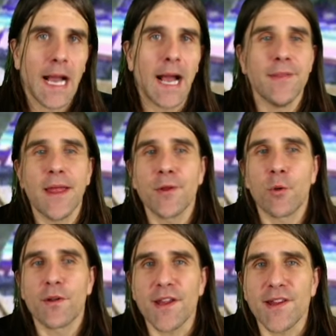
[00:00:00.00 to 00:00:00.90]
And then there
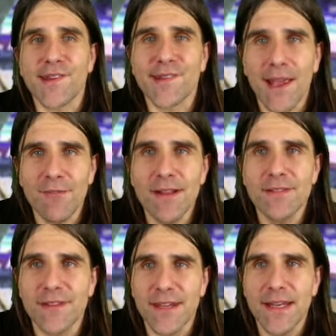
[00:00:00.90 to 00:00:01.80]
was a
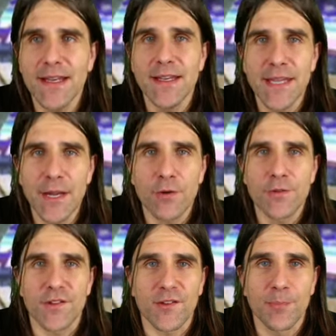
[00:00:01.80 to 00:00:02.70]
17 year
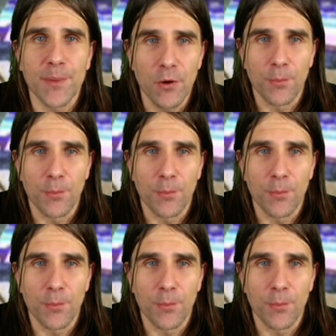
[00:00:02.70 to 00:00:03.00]
dispute